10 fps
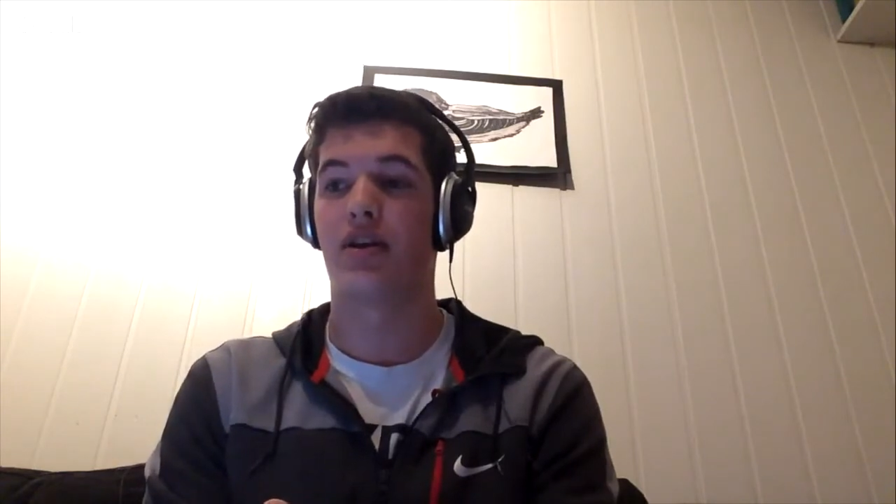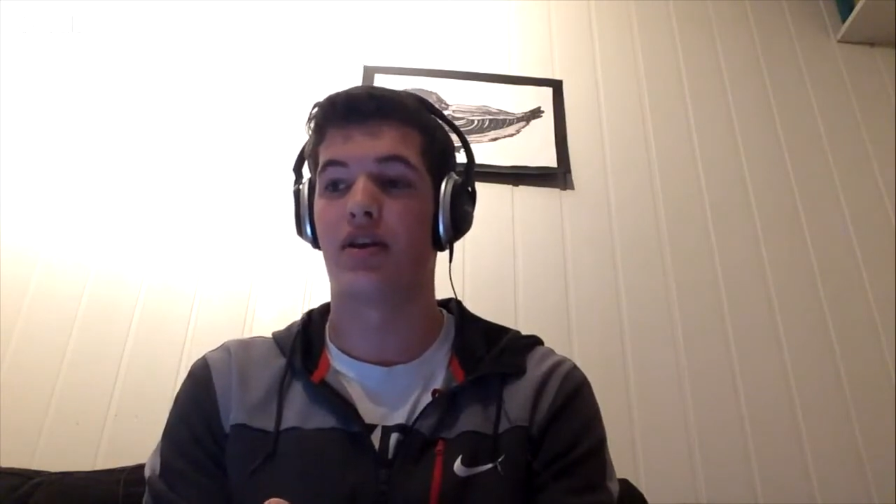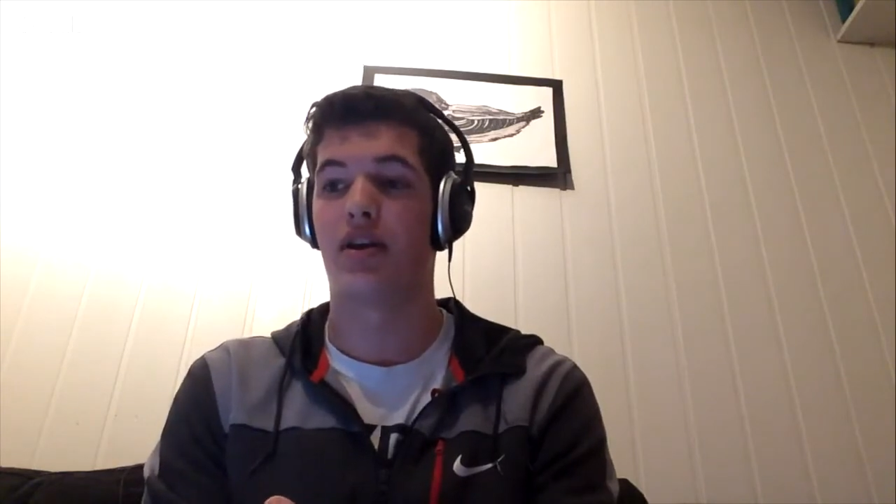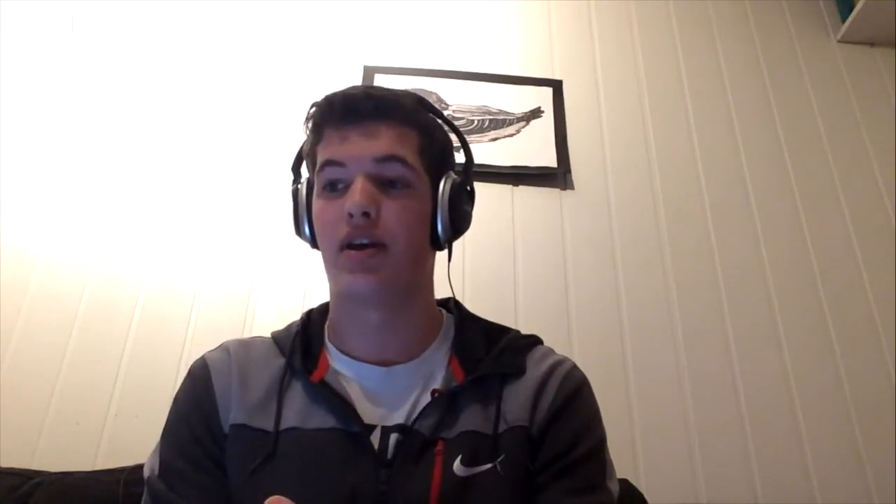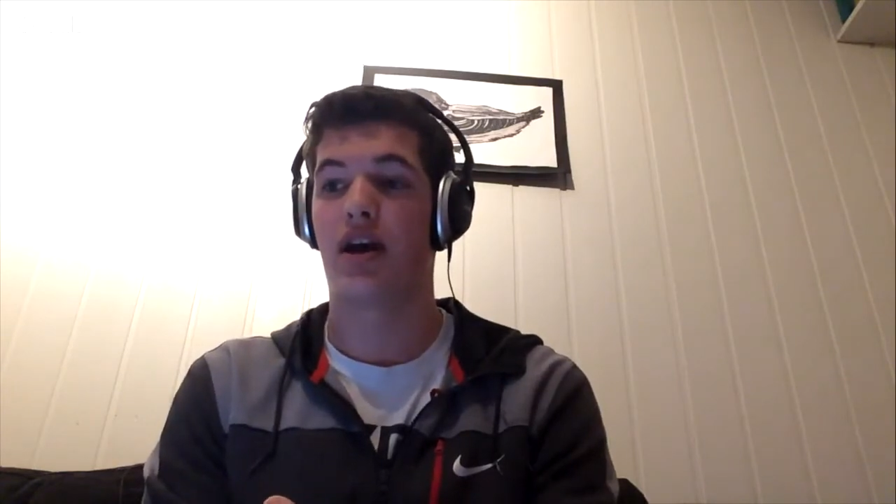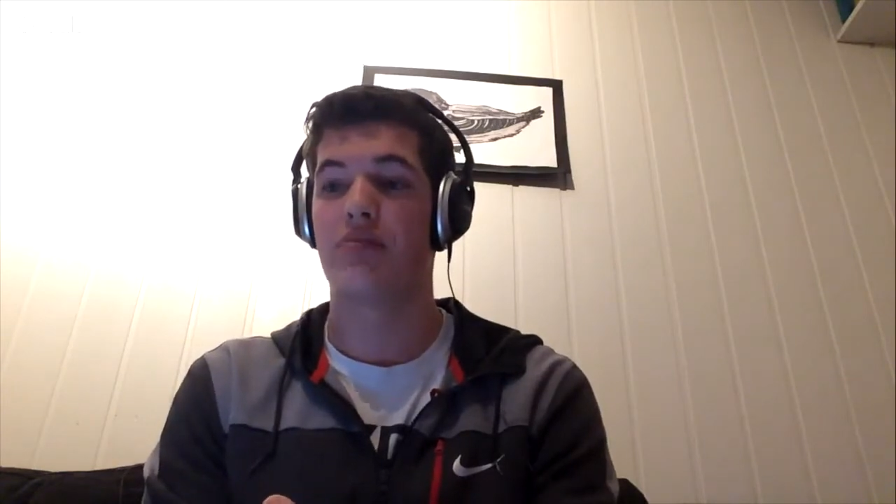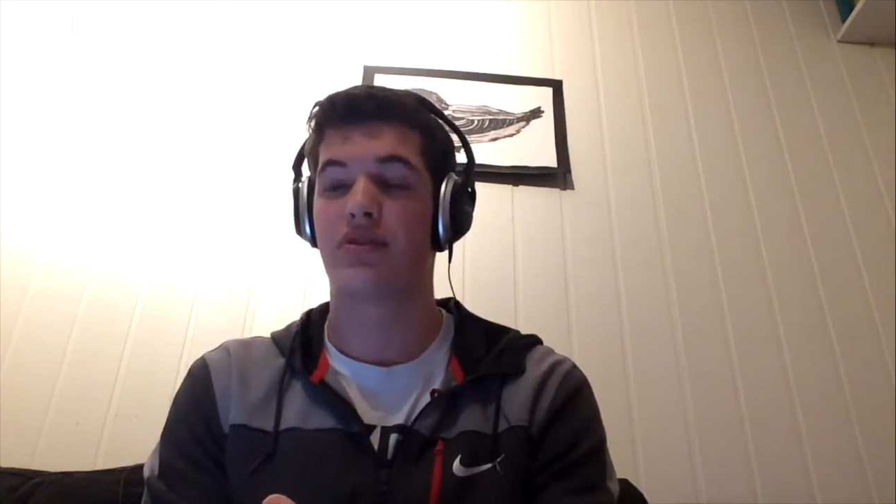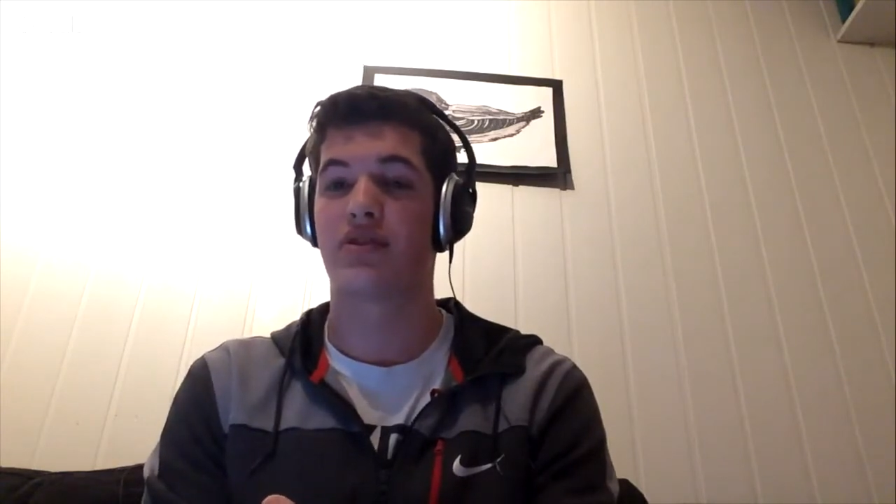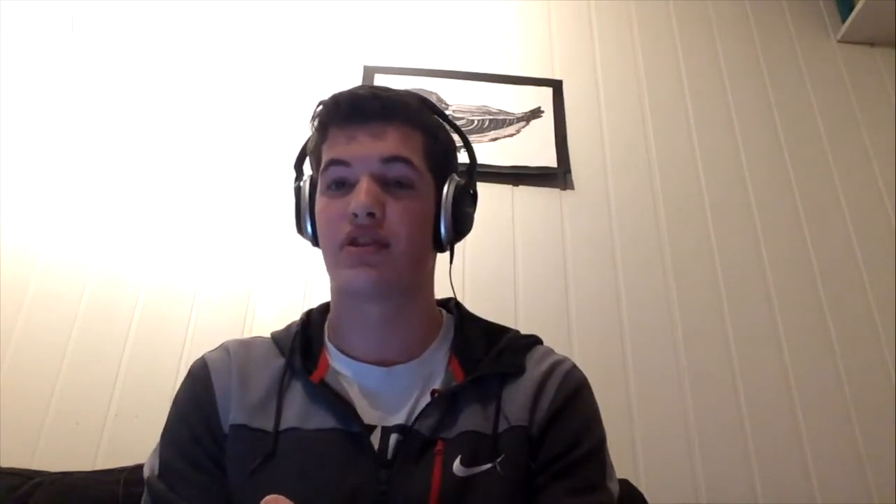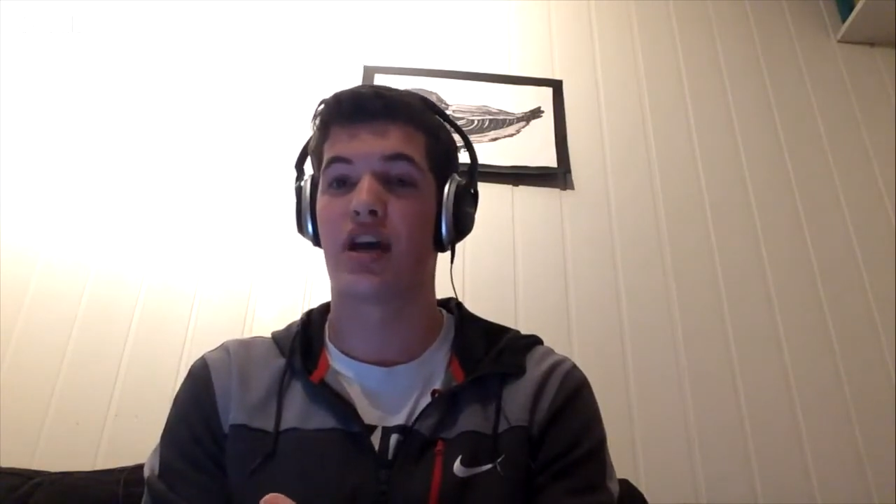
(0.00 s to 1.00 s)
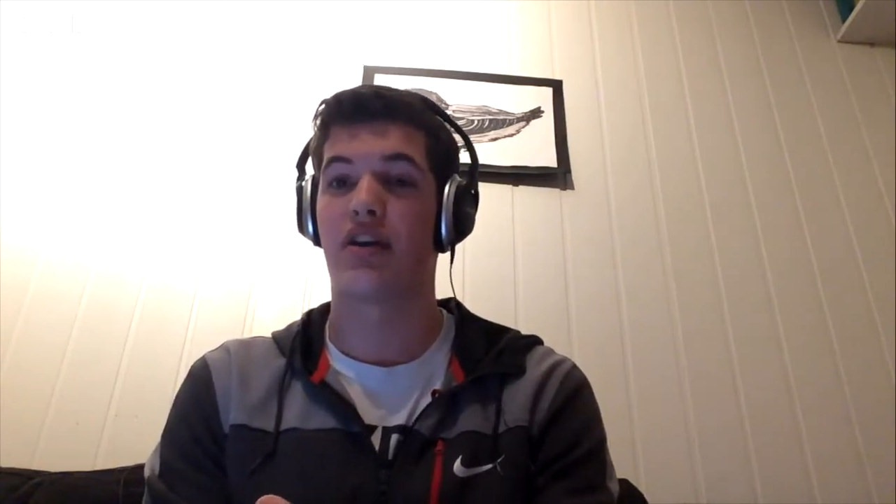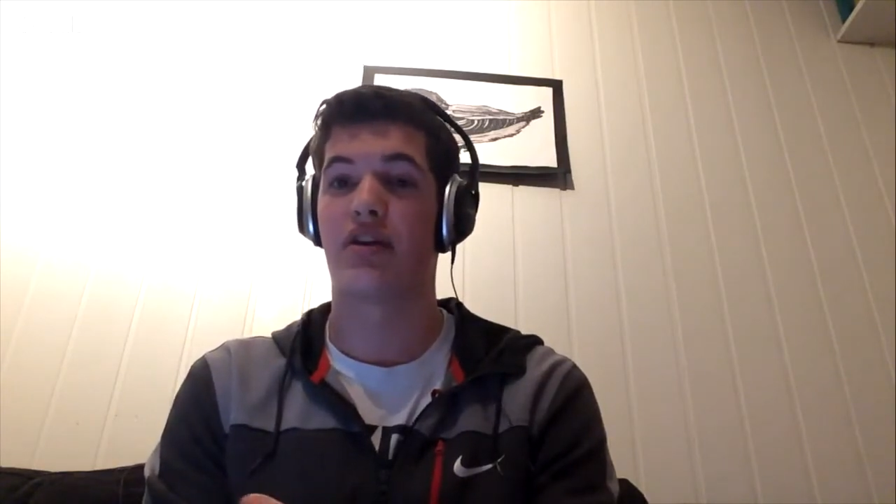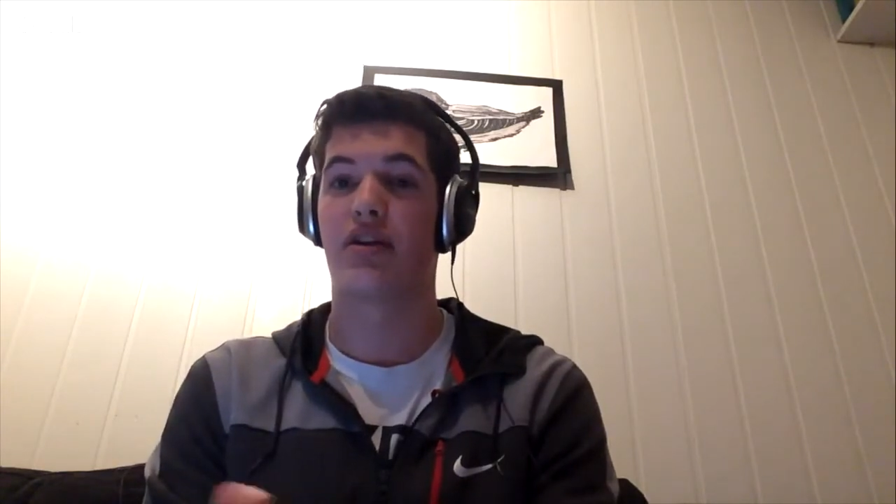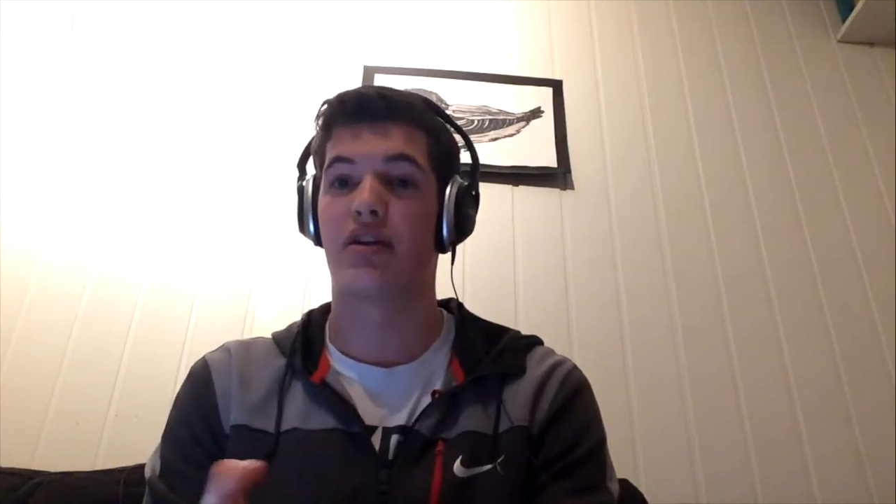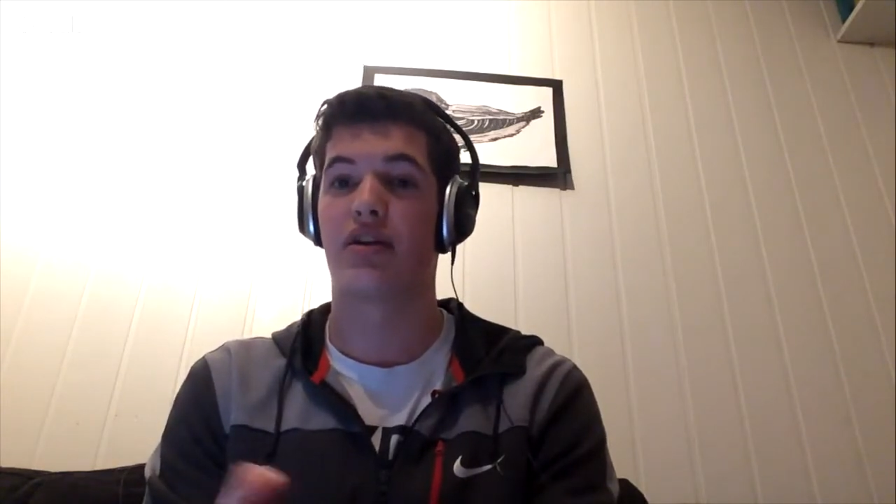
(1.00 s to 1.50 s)
uh, how tired
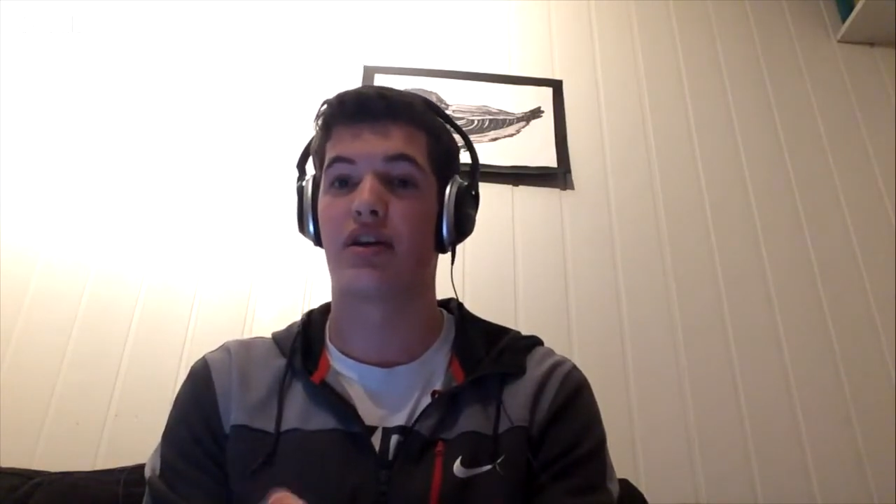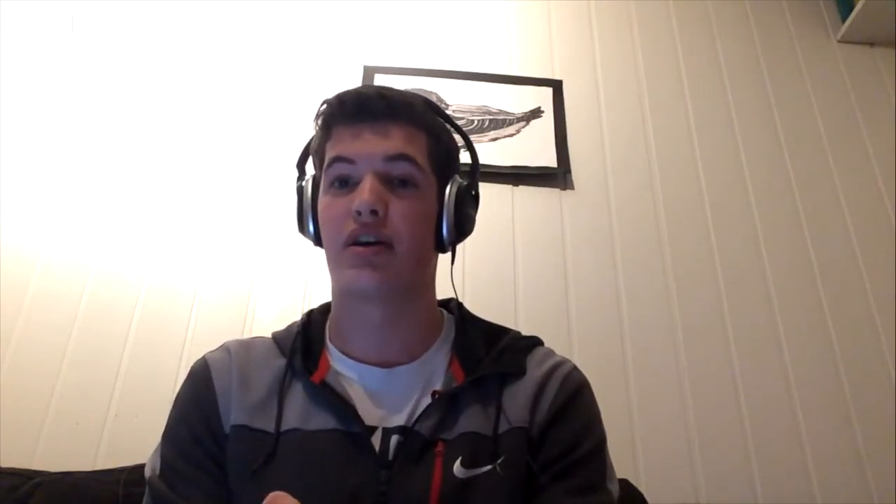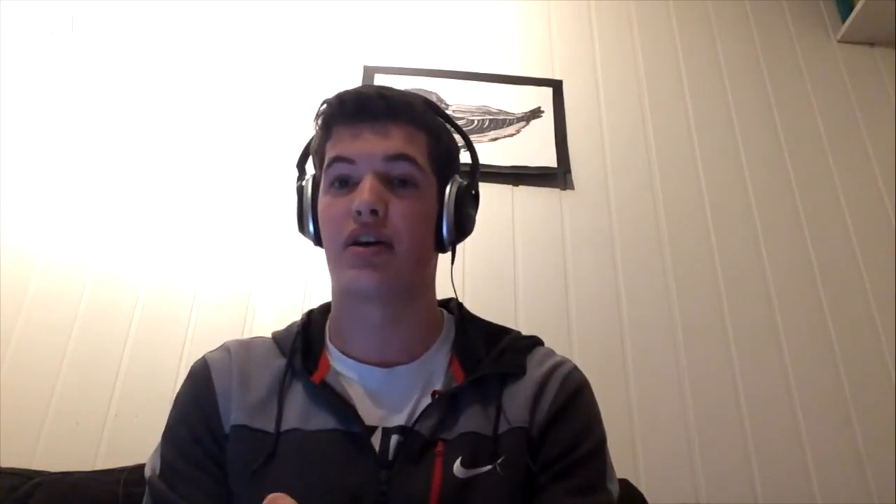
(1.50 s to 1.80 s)
uh,